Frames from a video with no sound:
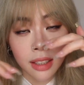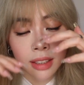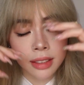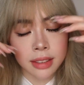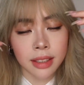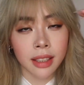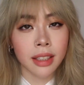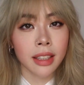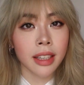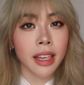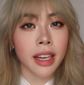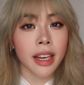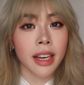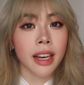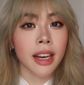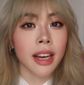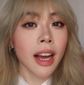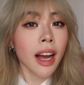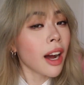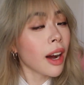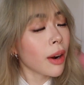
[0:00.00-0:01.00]
So
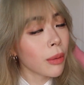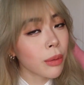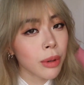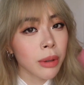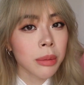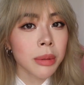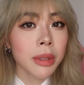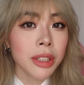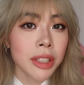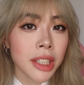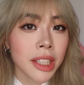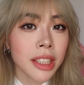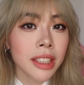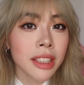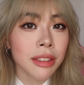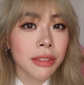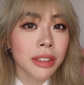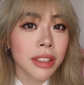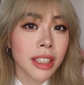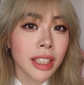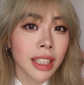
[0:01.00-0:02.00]
yeah, I will be trying
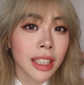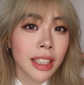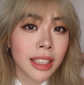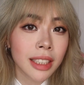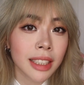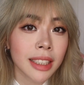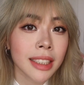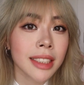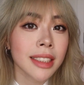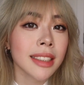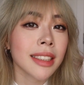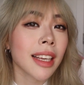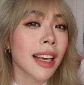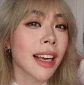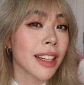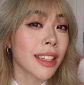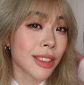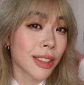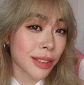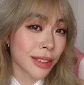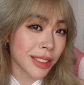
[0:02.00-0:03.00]
different colors,
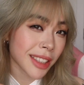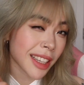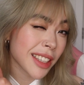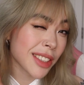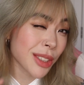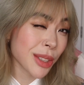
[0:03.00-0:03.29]
so stay